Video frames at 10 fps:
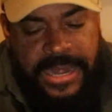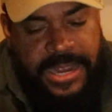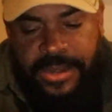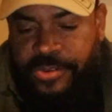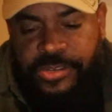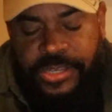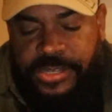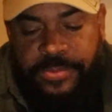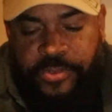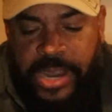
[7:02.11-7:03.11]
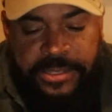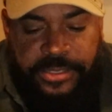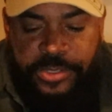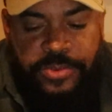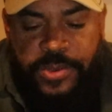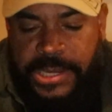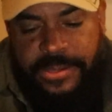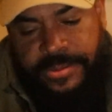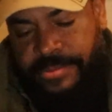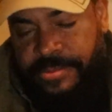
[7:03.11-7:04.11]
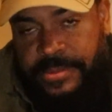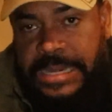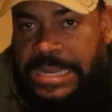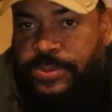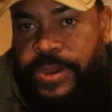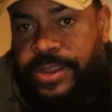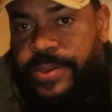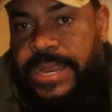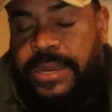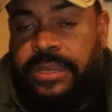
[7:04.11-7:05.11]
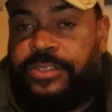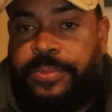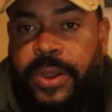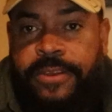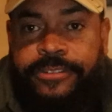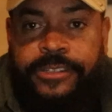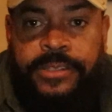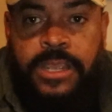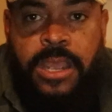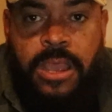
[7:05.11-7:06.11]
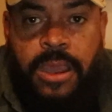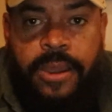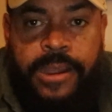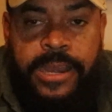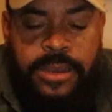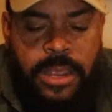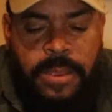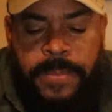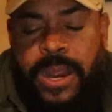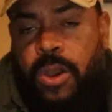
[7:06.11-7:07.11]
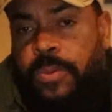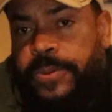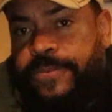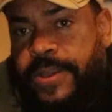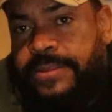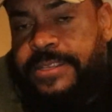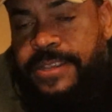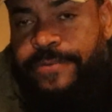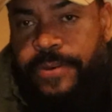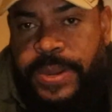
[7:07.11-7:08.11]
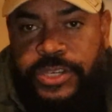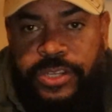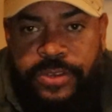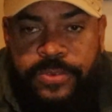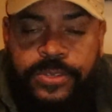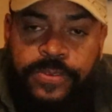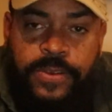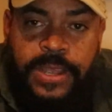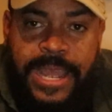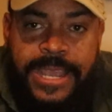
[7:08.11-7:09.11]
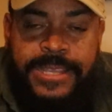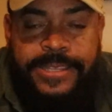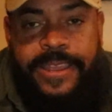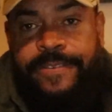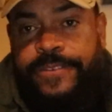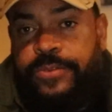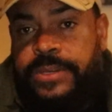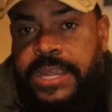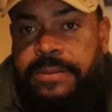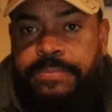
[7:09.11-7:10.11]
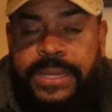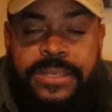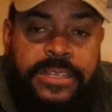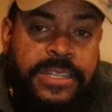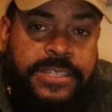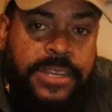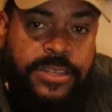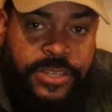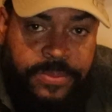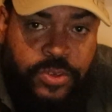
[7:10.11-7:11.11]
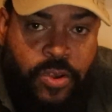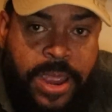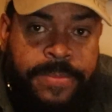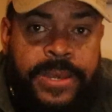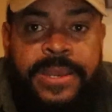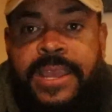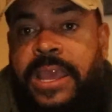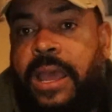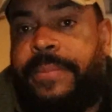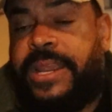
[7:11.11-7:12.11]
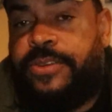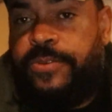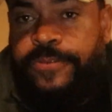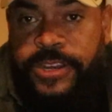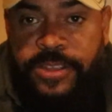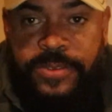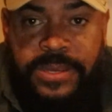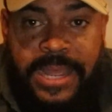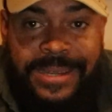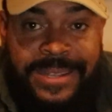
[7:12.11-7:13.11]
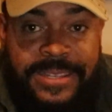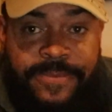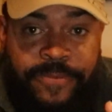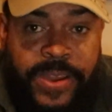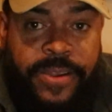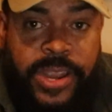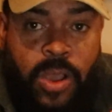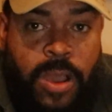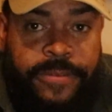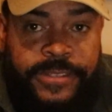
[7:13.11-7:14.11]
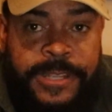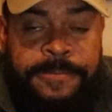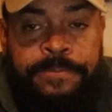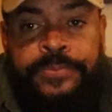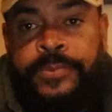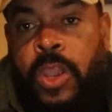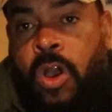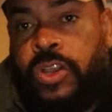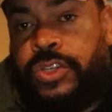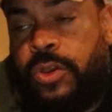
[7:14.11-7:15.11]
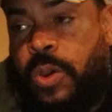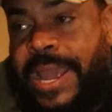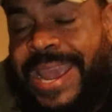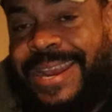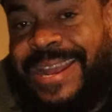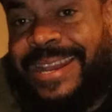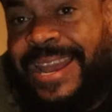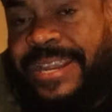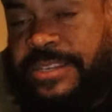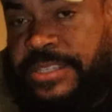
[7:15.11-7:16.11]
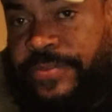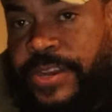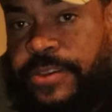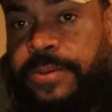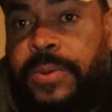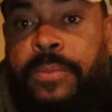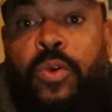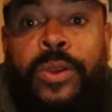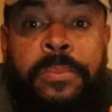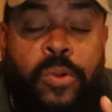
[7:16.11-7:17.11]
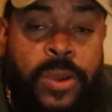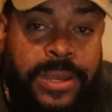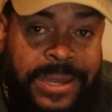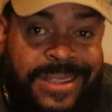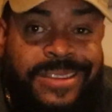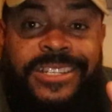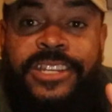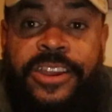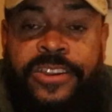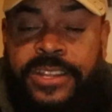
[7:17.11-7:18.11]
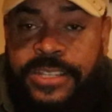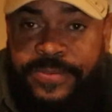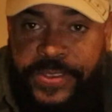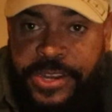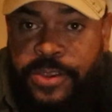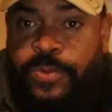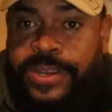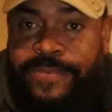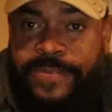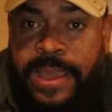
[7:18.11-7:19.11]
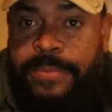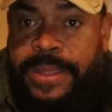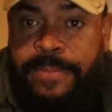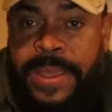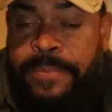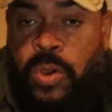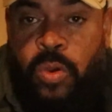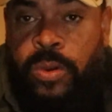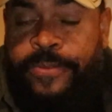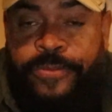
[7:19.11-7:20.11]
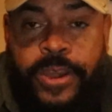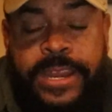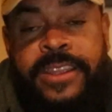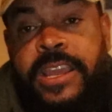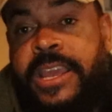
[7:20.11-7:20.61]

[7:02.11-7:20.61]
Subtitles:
And then you just subtract the two, and that's where you end at your profit. All right. But I hope you found this information useful, guys. If you did, please consider subscribing. I make new videos like this very often. Also, go ahead and like this video, but more importantly, share this video with a family member or a friend.